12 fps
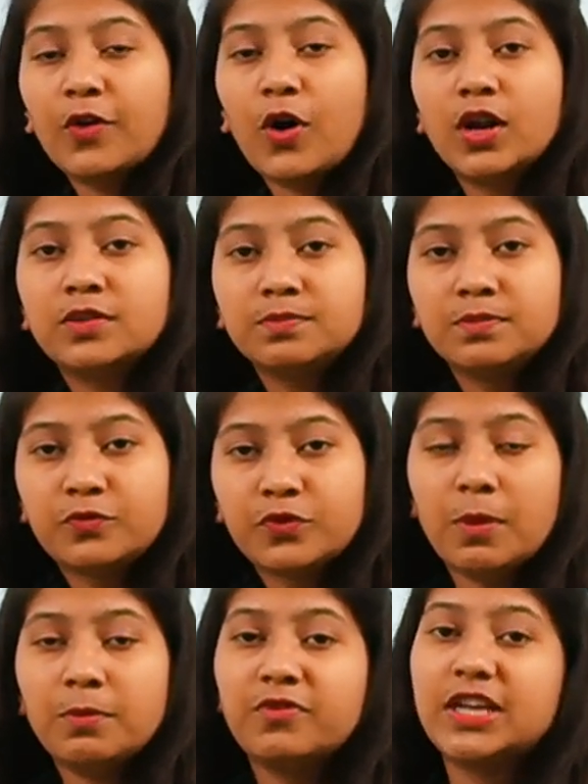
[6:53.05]
for
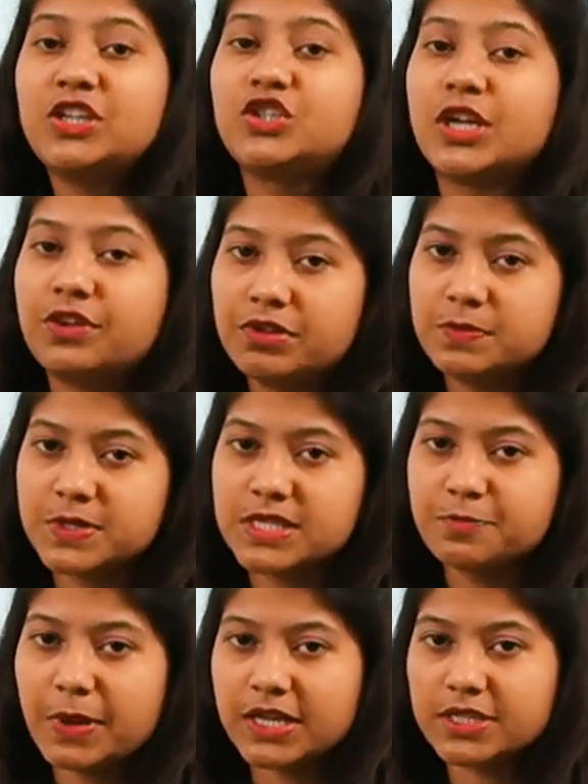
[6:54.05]
from a very general
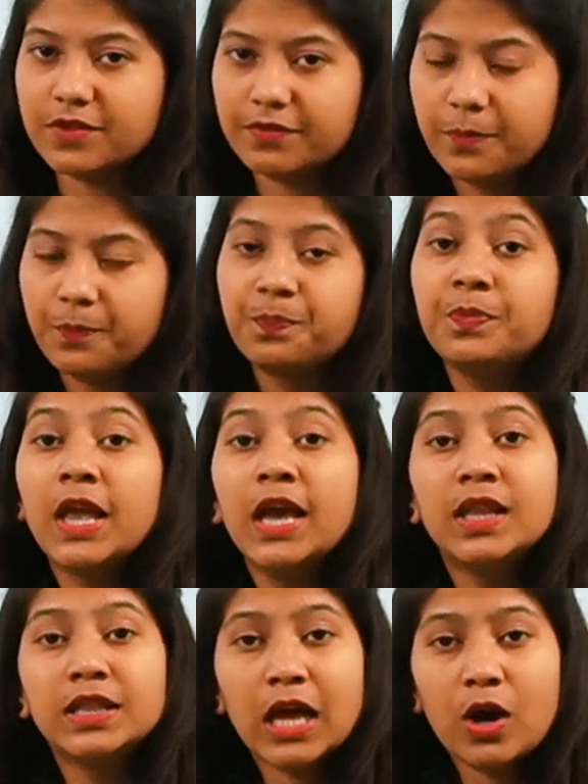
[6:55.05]
perspective
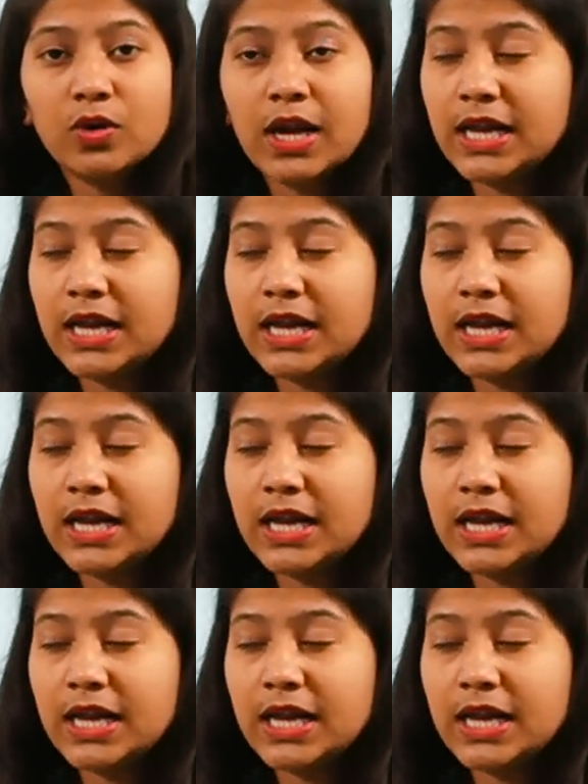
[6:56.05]
now